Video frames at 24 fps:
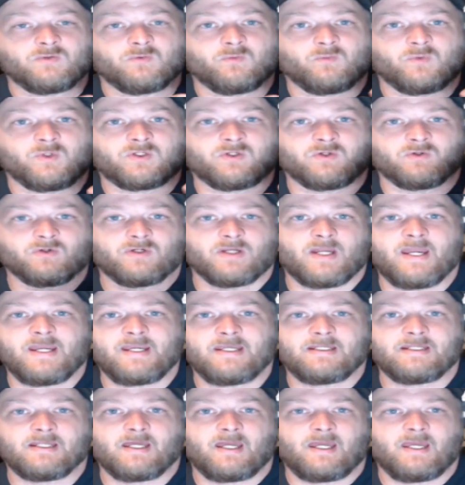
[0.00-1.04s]

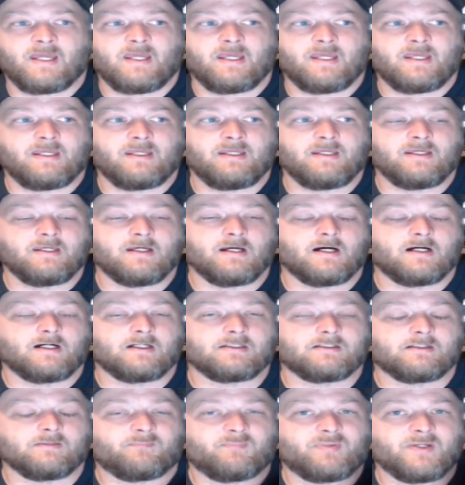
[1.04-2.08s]
create a
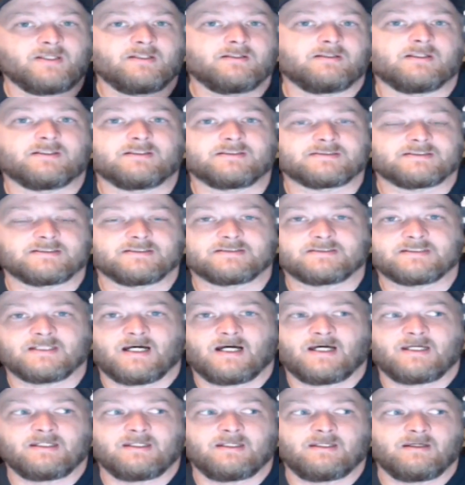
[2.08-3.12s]
dependent
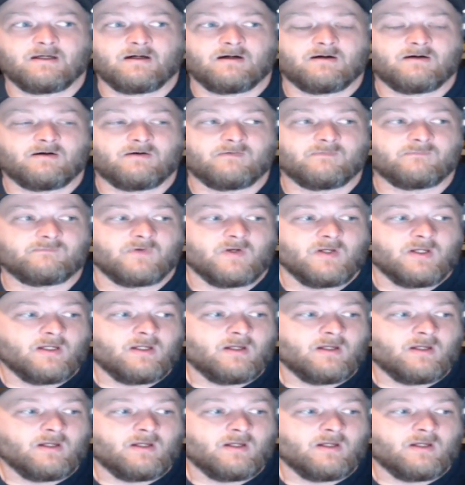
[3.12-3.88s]
society of